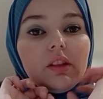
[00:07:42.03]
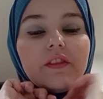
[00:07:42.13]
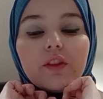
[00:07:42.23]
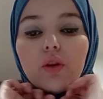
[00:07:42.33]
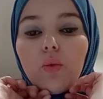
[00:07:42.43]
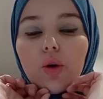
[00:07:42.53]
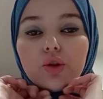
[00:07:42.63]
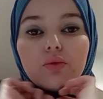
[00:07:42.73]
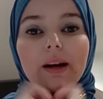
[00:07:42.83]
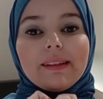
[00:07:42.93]
If you don't
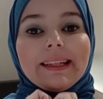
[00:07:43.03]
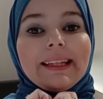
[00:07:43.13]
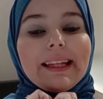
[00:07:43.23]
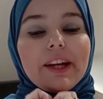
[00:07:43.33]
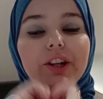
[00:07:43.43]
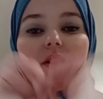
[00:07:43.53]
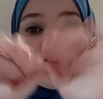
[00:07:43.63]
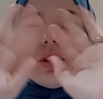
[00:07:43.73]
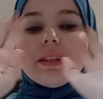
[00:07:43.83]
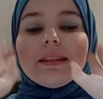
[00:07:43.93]
want to write any
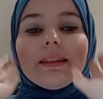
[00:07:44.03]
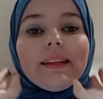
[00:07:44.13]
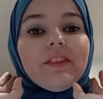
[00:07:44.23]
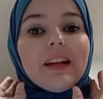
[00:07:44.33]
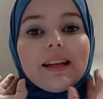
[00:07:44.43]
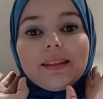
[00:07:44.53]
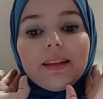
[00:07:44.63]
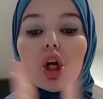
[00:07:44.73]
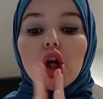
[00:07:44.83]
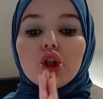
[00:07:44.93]
letter, just leave it as
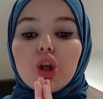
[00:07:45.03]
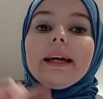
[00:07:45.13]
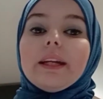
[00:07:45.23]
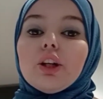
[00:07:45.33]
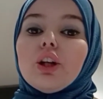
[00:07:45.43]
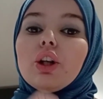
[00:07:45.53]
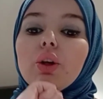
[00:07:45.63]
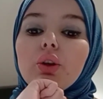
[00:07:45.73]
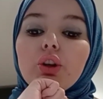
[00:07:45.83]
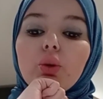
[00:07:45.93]
it is. So here
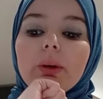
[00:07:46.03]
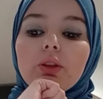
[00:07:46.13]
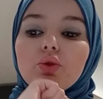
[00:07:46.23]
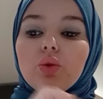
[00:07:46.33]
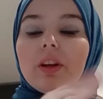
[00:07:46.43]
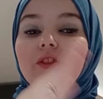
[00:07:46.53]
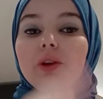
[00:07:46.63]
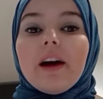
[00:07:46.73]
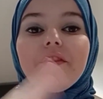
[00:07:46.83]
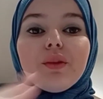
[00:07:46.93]
you're going to, if
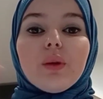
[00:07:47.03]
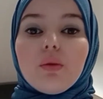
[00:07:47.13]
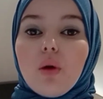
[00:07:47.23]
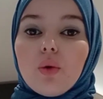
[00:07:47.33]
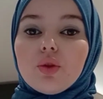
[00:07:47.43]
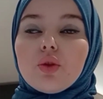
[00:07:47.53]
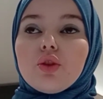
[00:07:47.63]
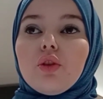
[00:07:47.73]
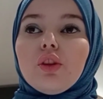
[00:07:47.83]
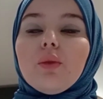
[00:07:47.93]
you have 3 rows,
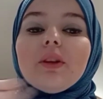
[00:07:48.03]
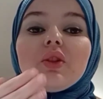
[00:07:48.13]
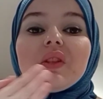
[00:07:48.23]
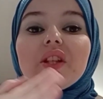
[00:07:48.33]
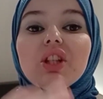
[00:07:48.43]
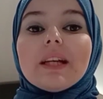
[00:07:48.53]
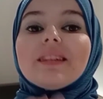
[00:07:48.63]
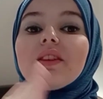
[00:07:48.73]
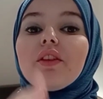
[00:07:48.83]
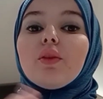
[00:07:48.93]
so you're going to
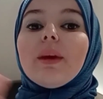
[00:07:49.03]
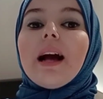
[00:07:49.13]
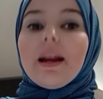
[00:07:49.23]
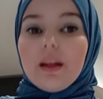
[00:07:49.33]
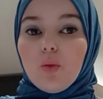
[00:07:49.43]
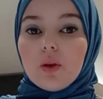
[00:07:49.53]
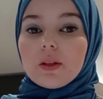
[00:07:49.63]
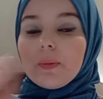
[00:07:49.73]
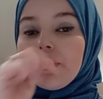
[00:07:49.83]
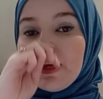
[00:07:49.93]
suggest 3
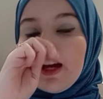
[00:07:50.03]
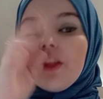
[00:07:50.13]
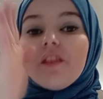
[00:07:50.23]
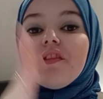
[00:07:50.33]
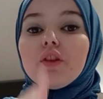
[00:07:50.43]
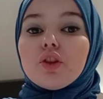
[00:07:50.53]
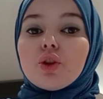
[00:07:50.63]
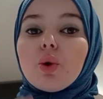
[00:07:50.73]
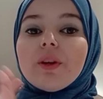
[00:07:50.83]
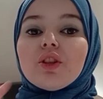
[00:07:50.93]
animals. The
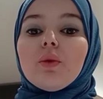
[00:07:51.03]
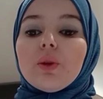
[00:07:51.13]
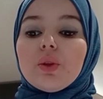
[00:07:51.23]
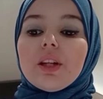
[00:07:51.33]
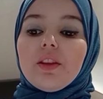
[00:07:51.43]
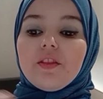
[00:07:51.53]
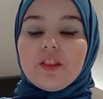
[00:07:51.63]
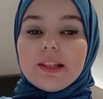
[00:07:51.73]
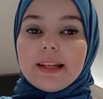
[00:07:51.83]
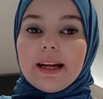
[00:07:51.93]
first row is going to take the
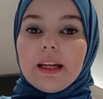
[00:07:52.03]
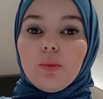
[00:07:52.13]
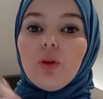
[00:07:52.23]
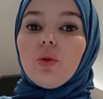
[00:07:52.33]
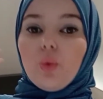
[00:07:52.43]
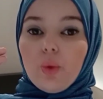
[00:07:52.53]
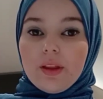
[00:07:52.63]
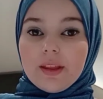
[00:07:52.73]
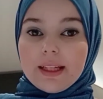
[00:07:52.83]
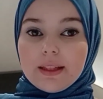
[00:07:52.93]
first animal
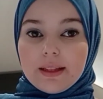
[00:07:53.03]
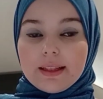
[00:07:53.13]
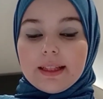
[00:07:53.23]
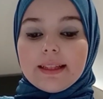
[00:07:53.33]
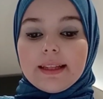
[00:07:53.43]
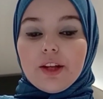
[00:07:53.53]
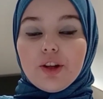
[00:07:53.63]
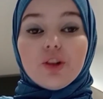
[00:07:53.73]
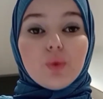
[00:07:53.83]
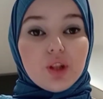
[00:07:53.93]
with the 6
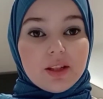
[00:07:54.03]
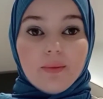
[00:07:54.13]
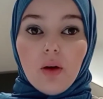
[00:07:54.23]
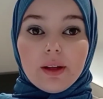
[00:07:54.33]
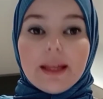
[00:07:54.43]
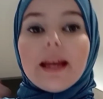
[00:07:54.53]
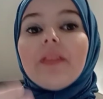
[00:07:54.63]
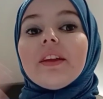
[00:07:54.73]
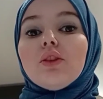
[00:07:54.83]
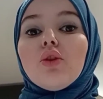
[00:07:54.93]
letters, which is monkey,
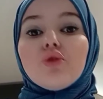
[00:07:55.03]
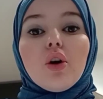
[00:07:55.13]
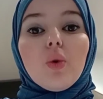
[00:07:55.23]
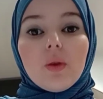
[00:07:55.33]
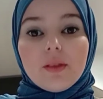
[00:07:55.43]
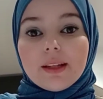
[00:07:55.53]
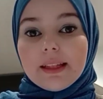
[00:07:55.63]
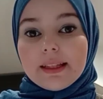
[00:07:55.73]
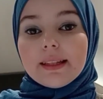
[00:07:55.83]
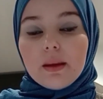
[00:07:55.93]
and they don't know that
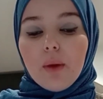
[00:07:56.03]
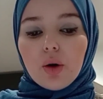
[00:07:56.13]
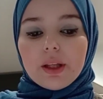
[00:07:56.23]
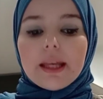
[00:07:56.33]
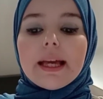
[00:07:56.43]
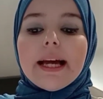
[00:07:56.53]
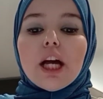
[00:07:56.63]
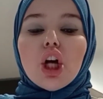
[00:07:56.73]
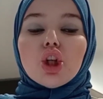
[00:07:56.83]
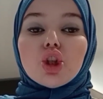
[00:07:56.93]
it is a monkey.
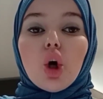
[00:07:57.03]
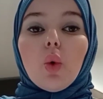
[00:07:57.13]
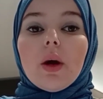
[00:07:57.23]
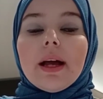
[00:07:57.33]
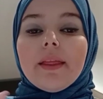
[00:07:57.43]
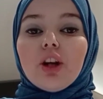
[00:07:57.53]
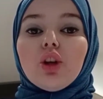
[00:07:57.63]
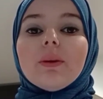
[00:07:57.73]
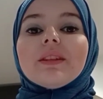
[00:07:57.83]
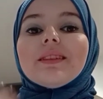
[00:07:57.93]
So they're
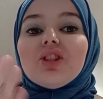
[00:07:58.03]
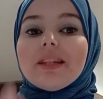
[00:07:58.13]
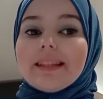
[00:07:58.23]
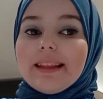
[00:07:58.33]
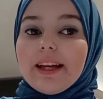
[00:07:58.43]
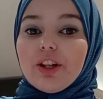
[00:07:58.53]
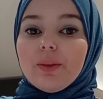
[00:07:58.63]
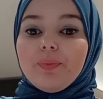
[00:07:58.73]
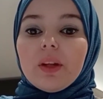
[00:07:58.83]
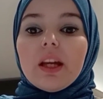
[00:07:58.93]
going to suggest a
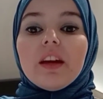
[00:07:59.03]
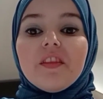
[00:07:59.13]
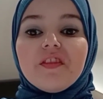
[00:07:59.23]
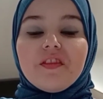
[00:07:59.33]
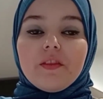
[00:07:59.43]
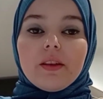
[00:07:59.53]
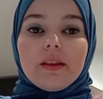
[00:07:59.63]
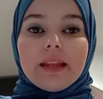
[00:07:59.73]
letter. If they